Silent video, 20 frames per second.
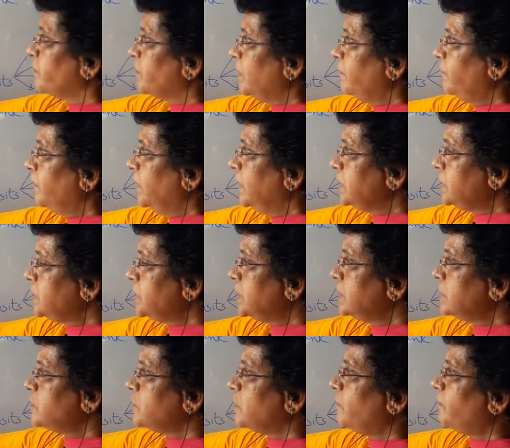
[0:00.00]
the
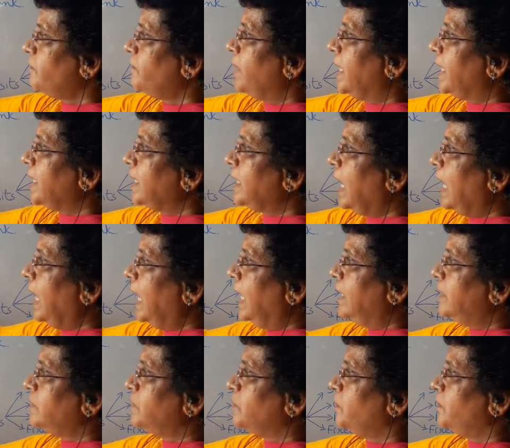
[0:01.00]
functions of bank
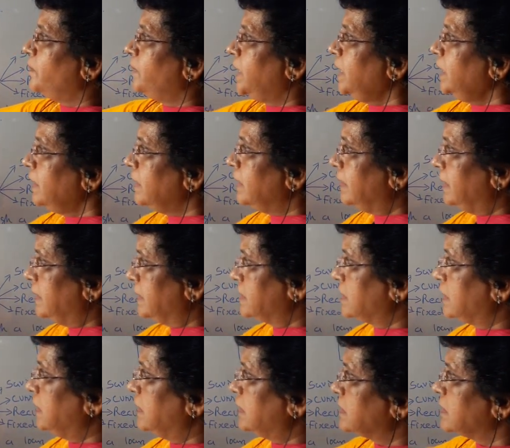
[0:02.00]
are to be
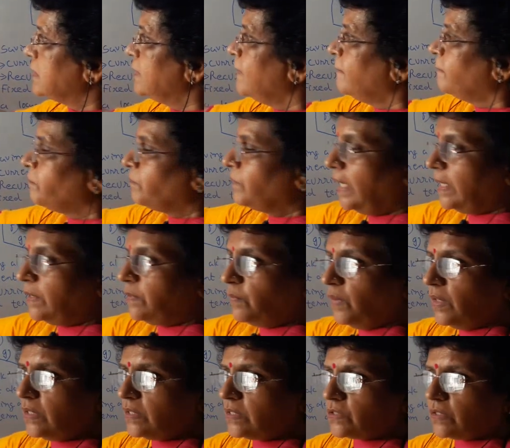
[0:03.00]
discussed. That
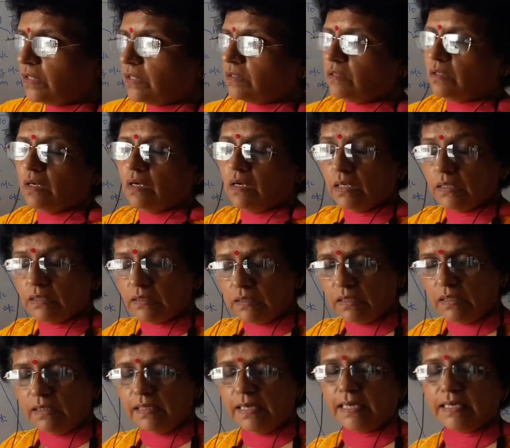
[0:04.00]
what sort of
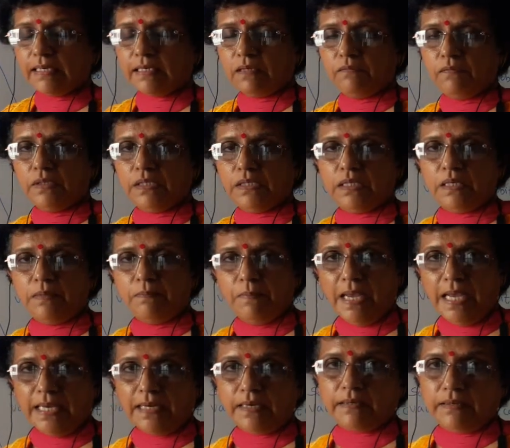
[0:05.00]
other activity
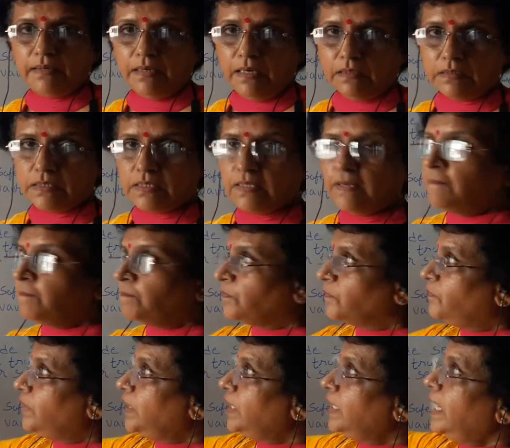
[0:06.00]
bank does.
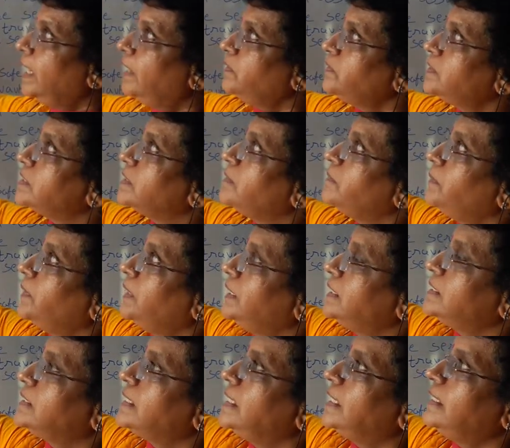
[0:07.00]
We have simply
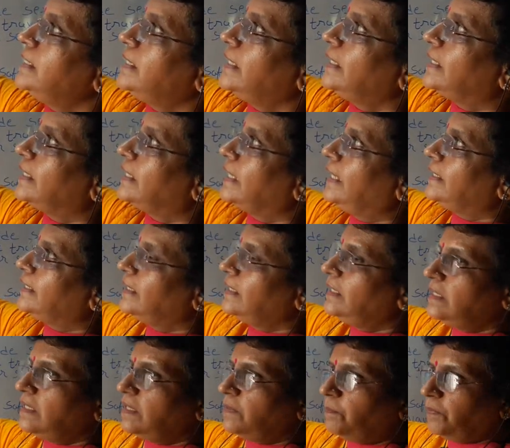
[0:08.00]
said that
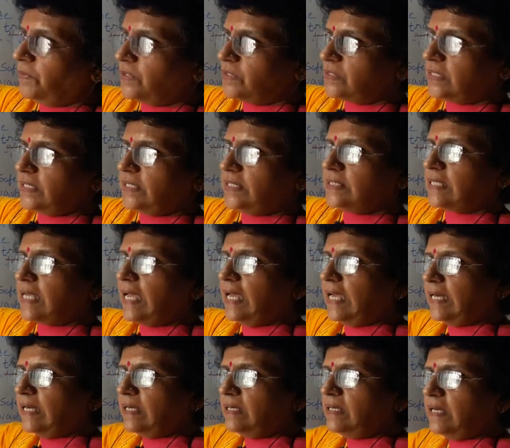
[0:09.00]
getting deposits
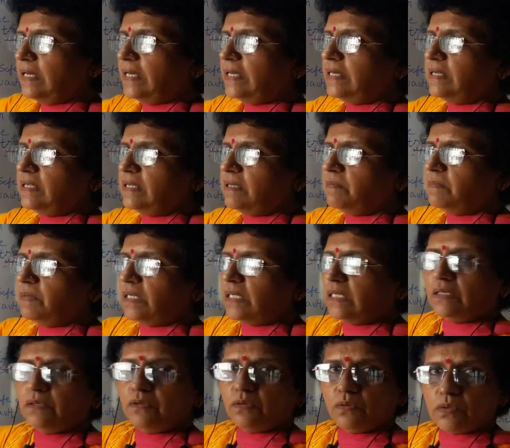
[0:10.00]
and lending
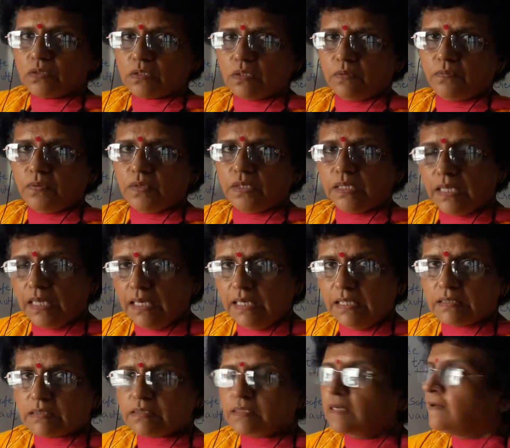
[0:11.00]
money to someone
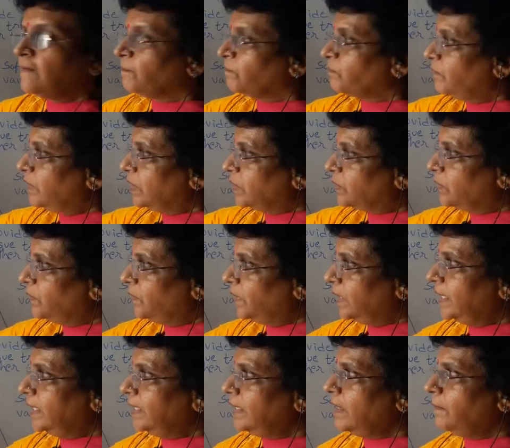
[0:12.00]
else. But over
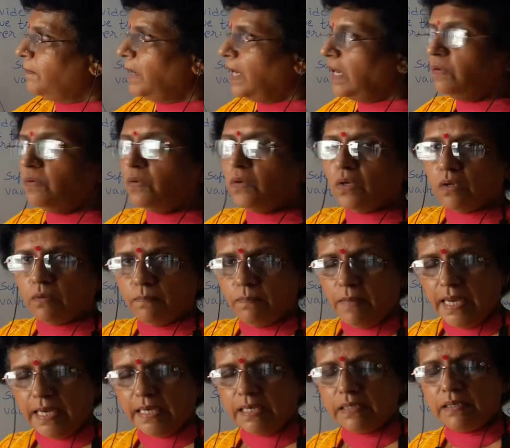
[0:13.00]
and above,
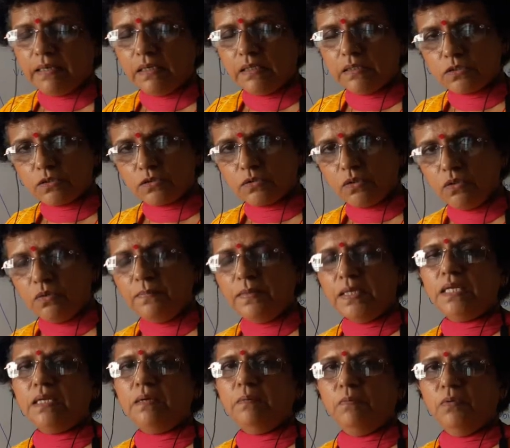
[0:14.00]
bank does so
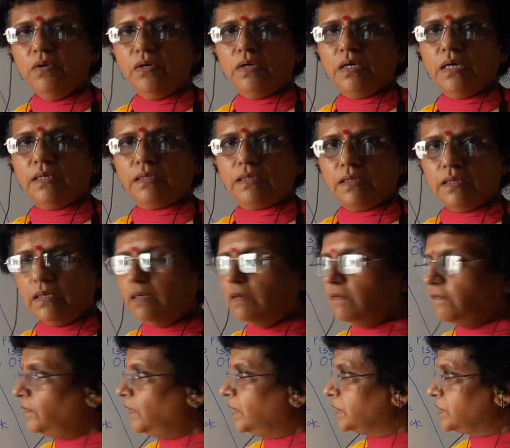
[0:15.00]
many more other
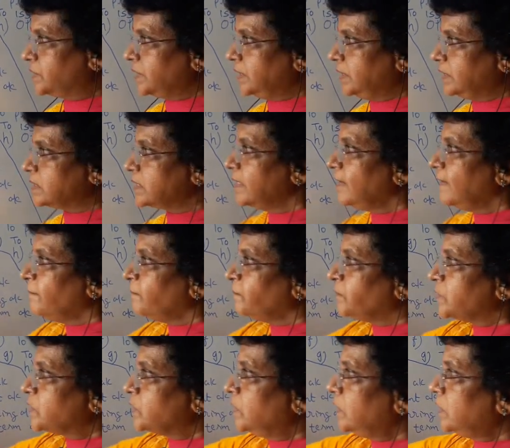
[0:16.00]
functions.
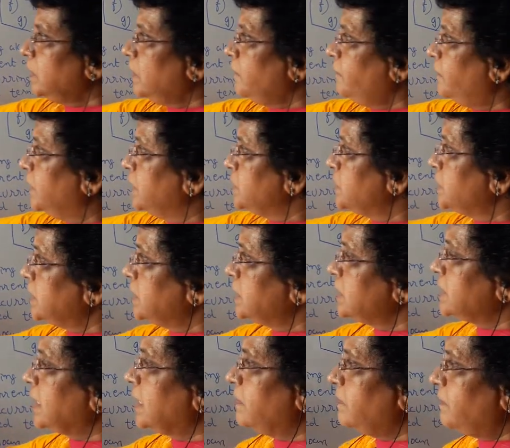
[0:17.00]
So the
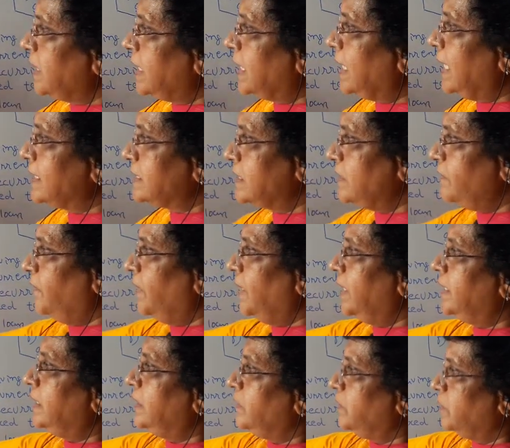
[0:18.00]
functions can be
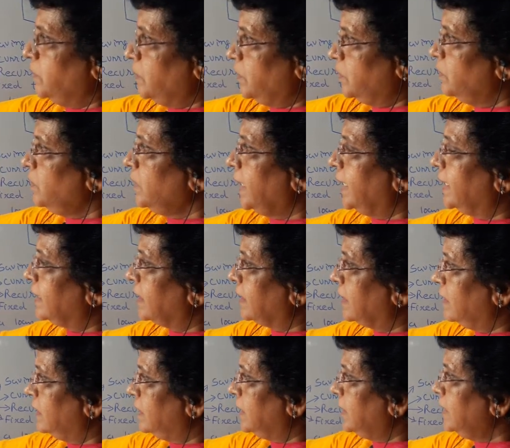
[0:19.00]
classified into two
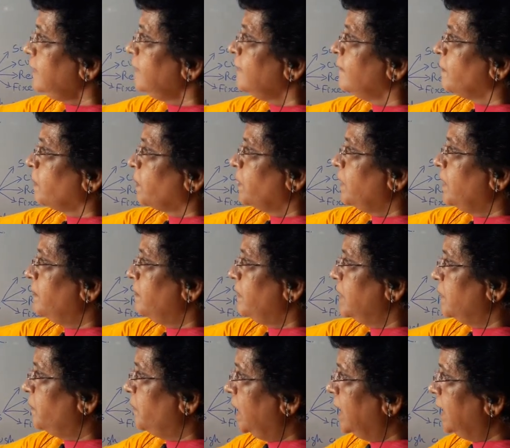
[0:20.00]
categories.
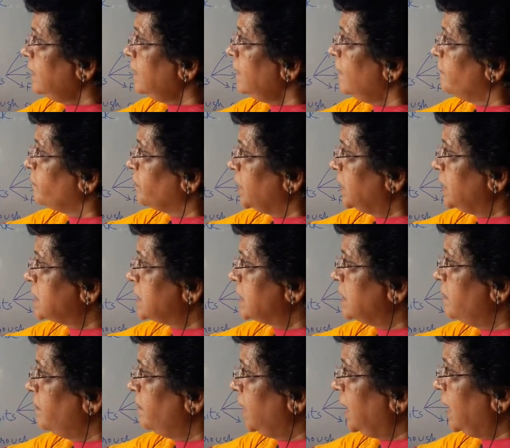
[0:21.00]
Number one is
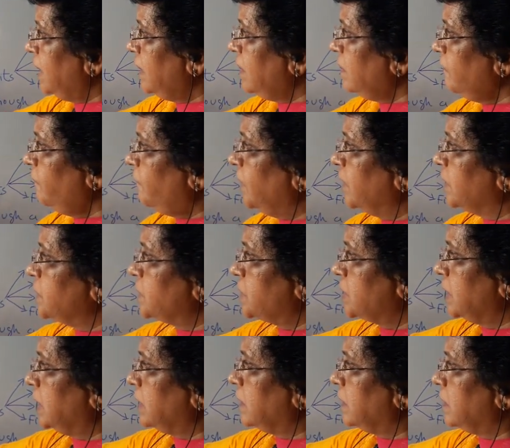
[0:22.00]
the main
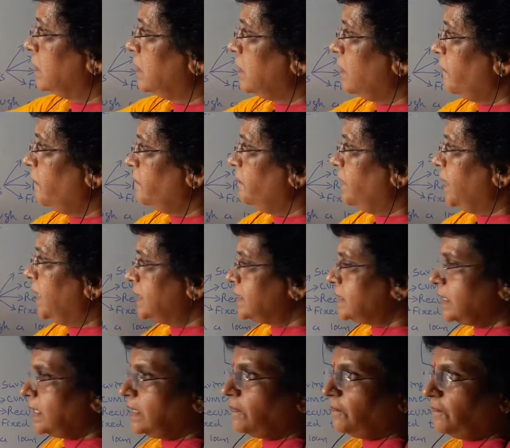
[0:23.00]
function, the
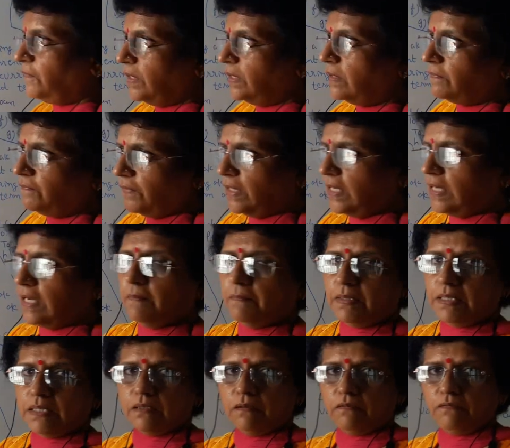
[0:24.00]
basic
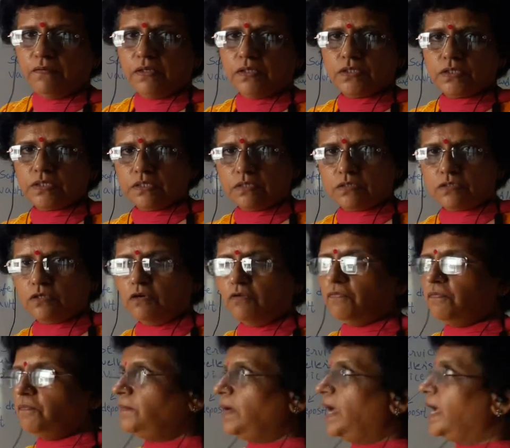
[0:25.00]
fundamental functions of
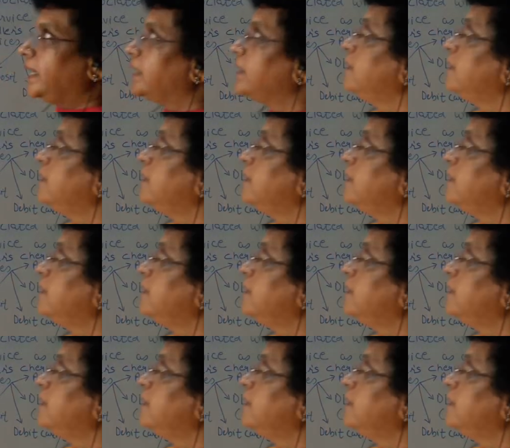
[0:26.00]
bank.